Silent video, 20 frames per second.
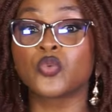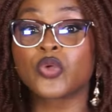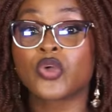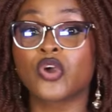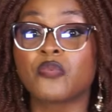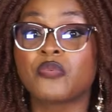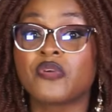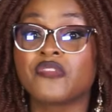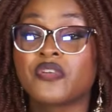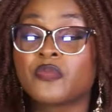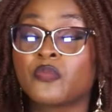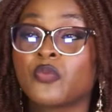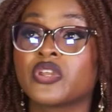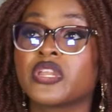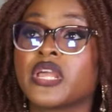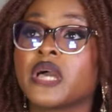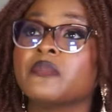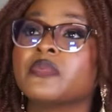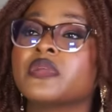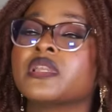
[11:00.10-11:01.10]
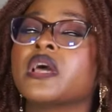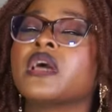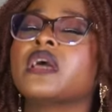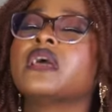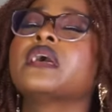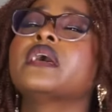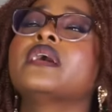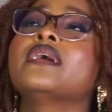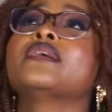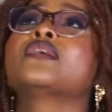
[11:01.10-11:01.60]
wake up every morning and be
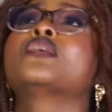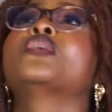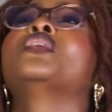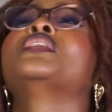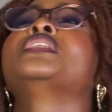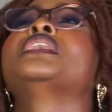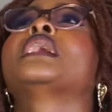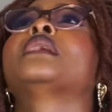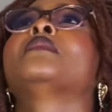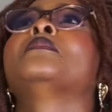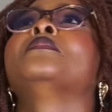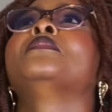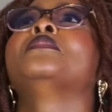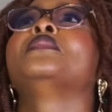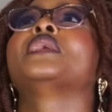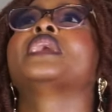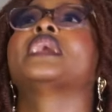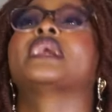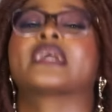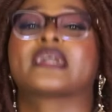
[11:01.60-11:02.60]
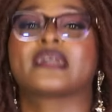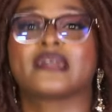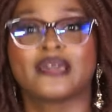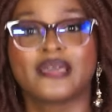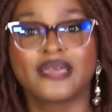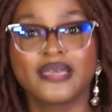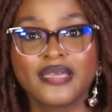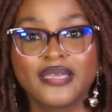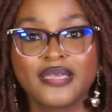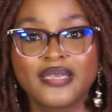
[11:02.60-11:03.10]
like, hey, God, I'm back.
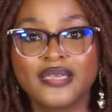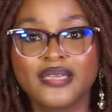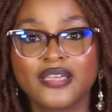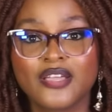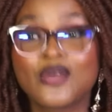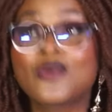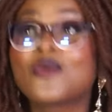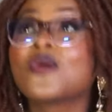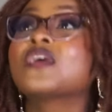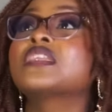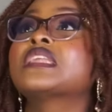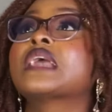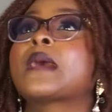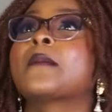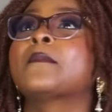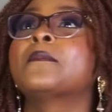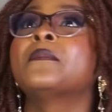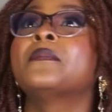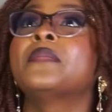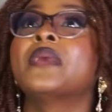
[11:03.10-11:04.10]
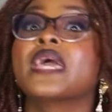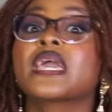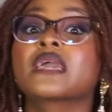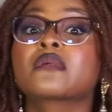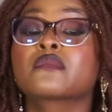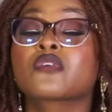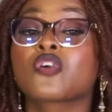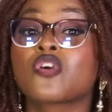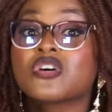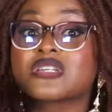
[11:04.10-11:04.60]
God, I
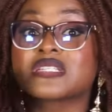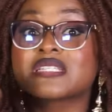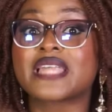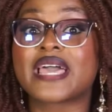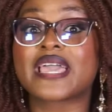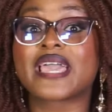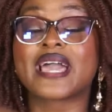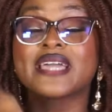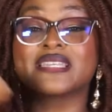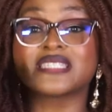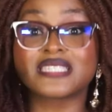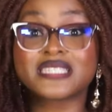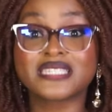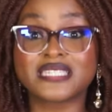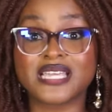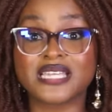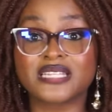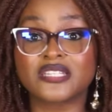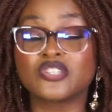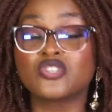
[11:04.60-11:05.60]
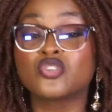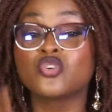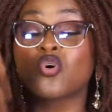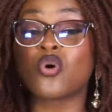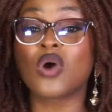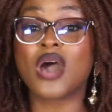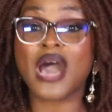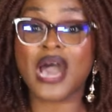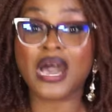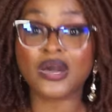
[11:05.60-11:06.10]
beg, because like I said,
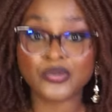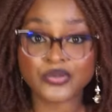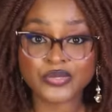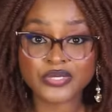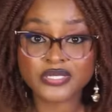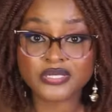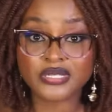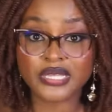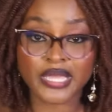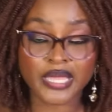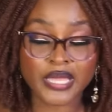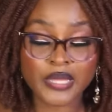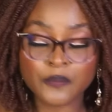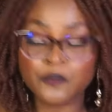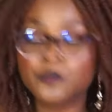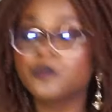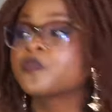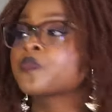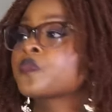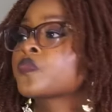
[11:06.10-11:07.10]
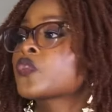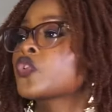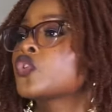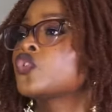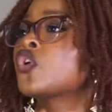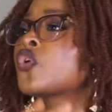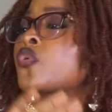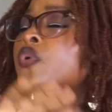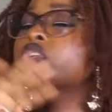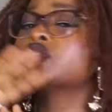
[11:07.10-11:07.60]
your house,
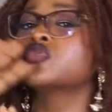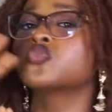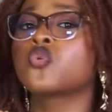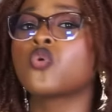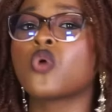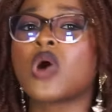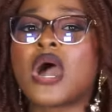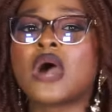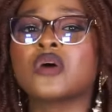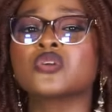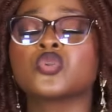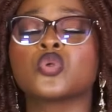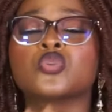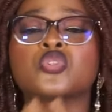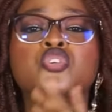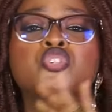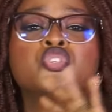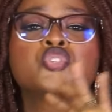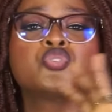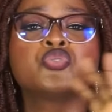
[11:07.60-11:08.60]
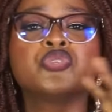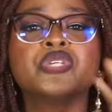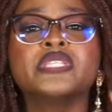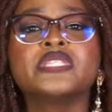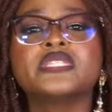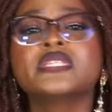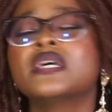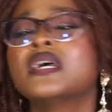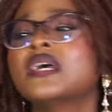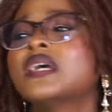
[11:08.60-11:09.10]
you're going to go out on the
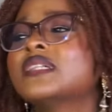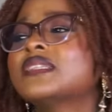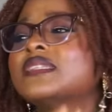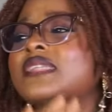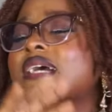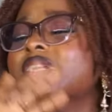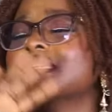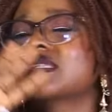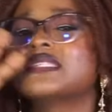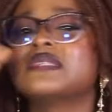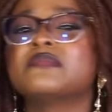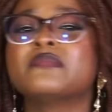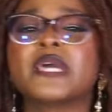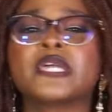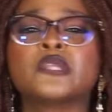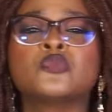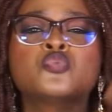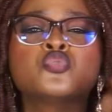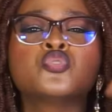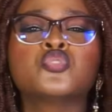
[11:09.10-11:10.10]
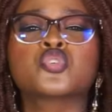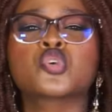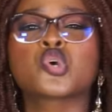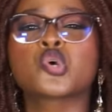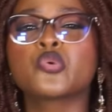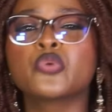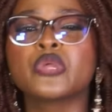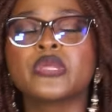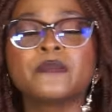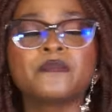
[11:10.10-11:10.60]
street, taxi men will
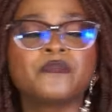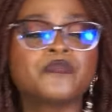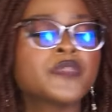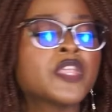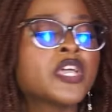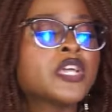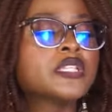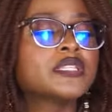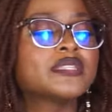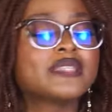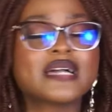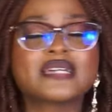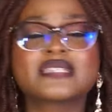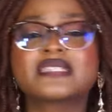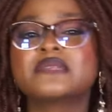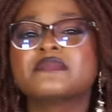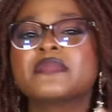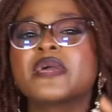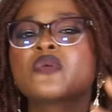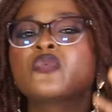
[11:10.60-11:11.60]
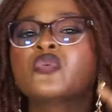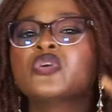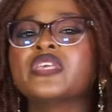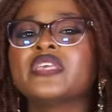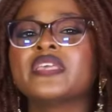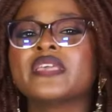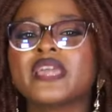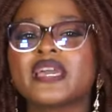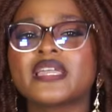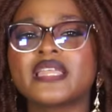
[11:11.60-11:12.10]
scream, taxi men will
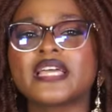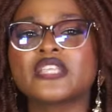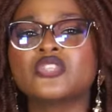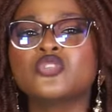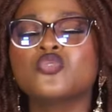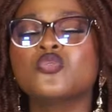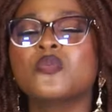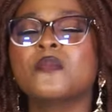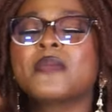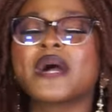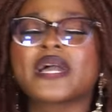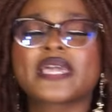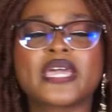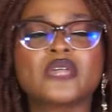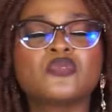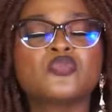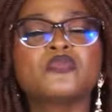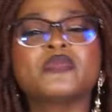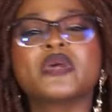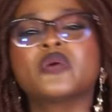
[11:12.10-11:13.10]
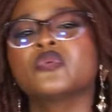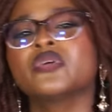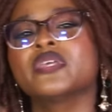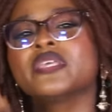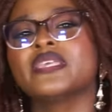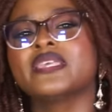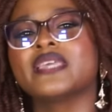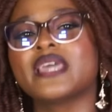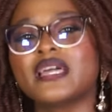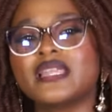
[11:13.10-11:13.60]
yell at you, market women will
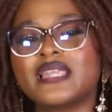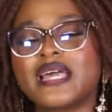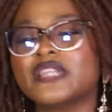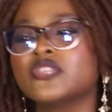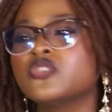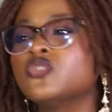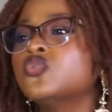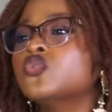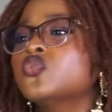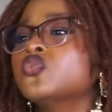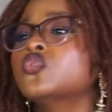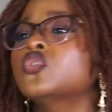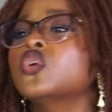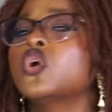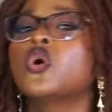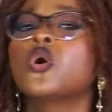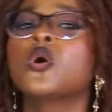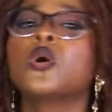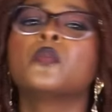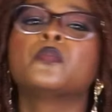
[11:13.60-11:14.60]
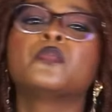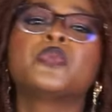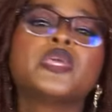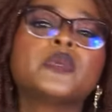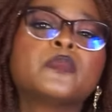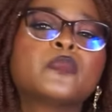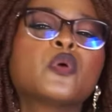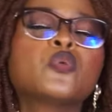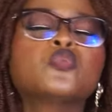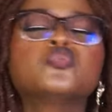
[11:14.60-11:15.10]
yell at you,
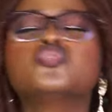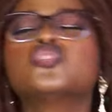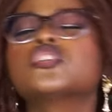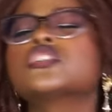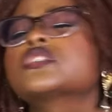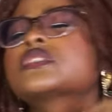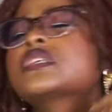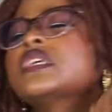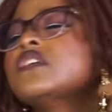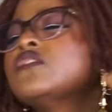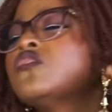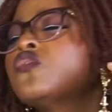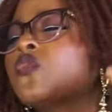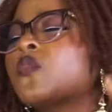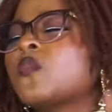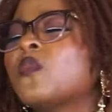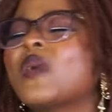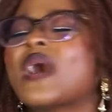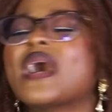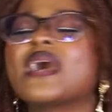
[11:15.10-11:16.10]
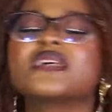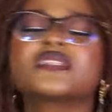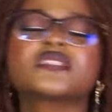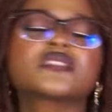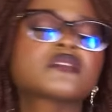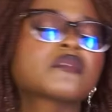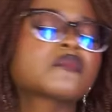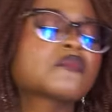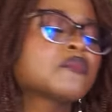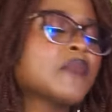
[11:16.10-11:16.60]
people will just give you
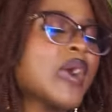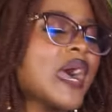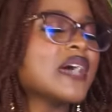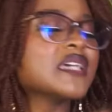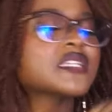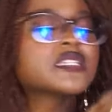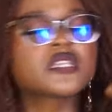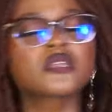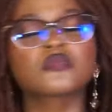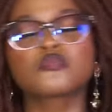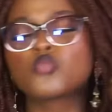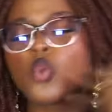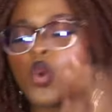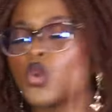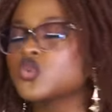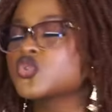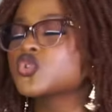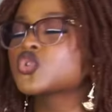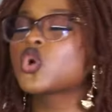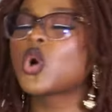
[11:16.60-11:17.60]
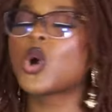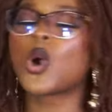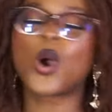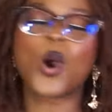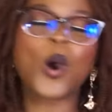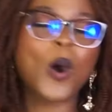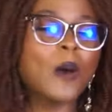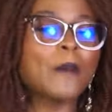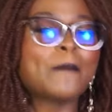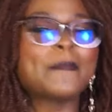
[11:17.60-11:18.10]
bass, bows
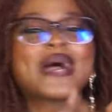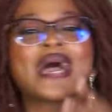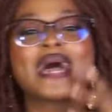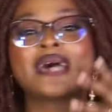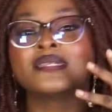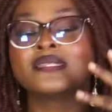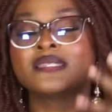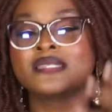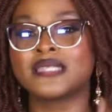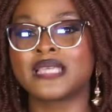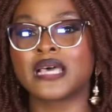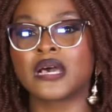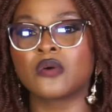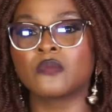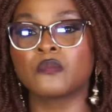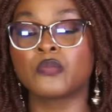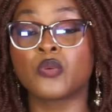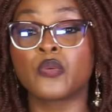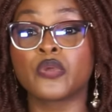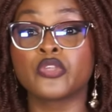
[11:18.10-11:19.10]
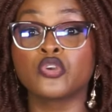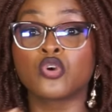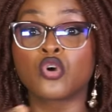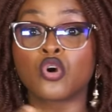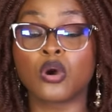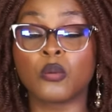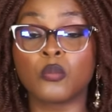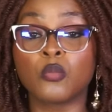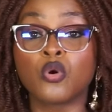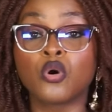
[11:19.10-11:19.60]
up and down. But when you
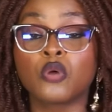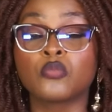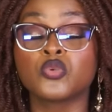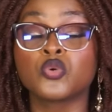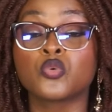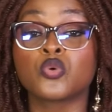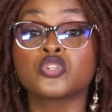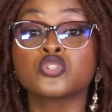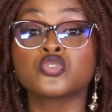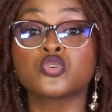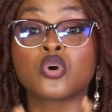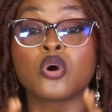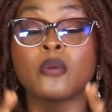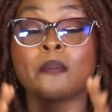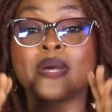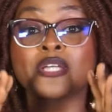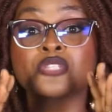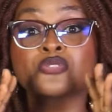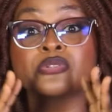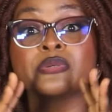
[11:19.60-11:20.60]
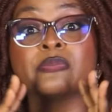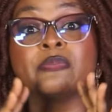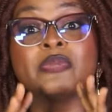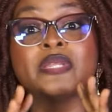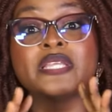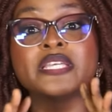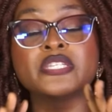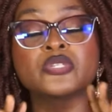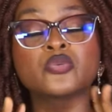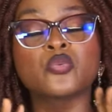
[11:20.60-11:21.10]
come home, you want to come back to a
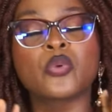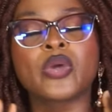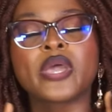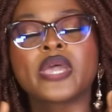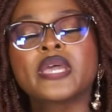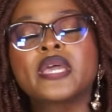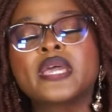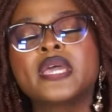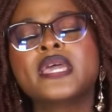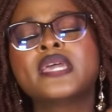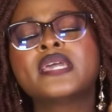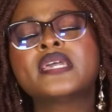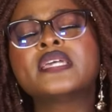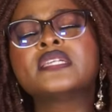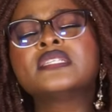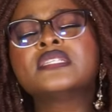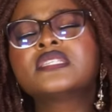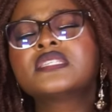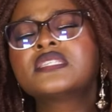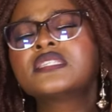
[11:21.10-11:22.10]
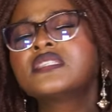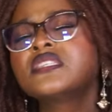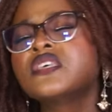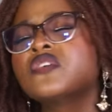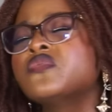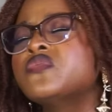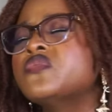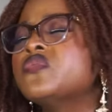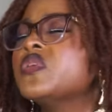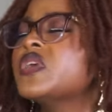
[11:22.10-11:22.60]
place where it's
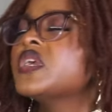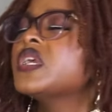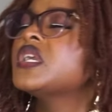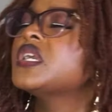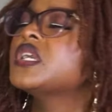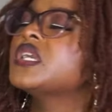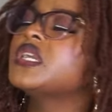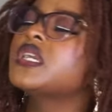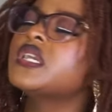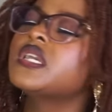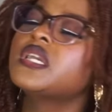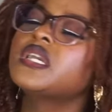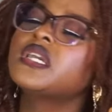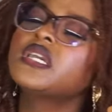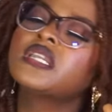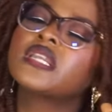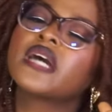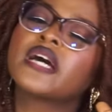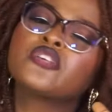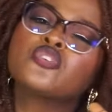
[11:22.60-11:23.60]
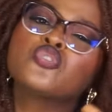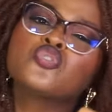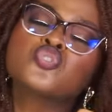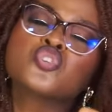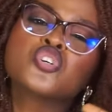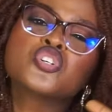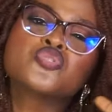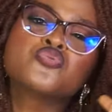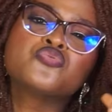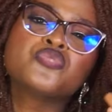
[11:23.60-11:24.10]
serene and you just